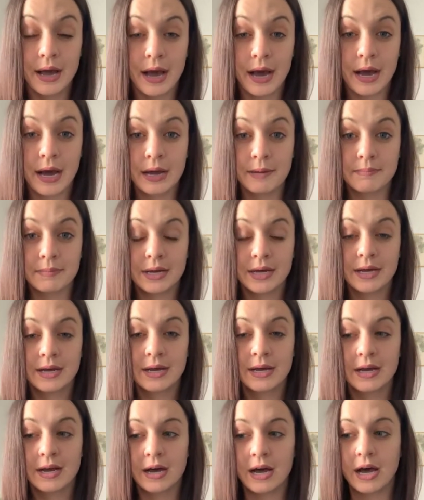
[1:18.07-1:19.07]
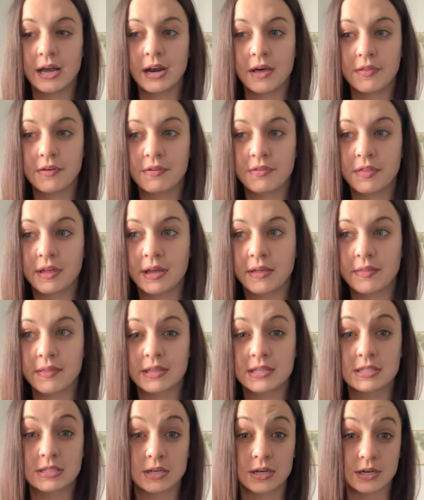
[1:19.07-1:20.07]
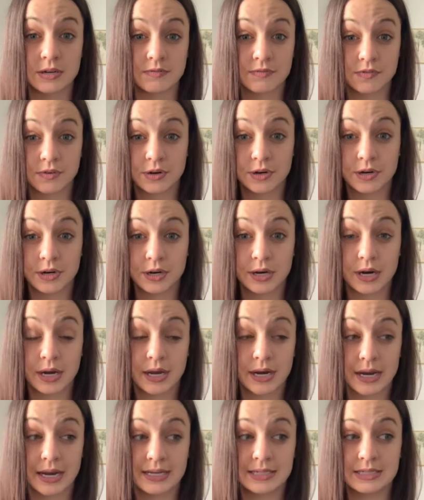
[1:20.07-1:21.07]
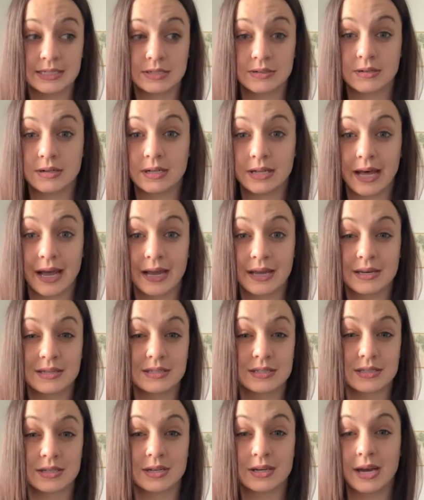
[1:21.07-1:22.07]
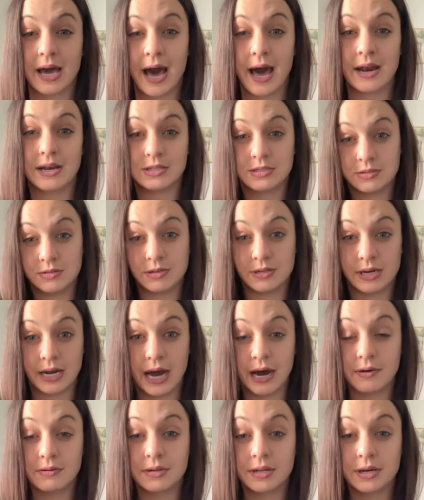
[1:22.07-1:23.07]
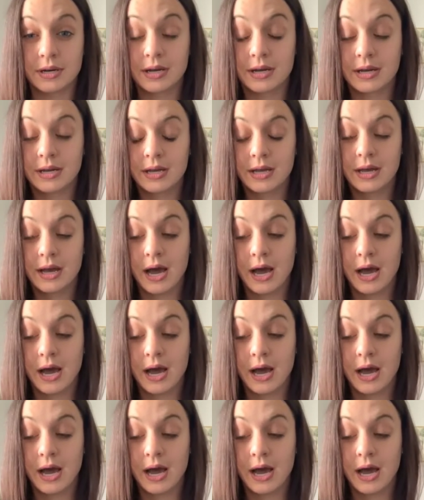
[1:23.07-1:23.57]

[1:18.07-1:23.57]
Another thing that's good for an ideal client is a good attitude and outlook.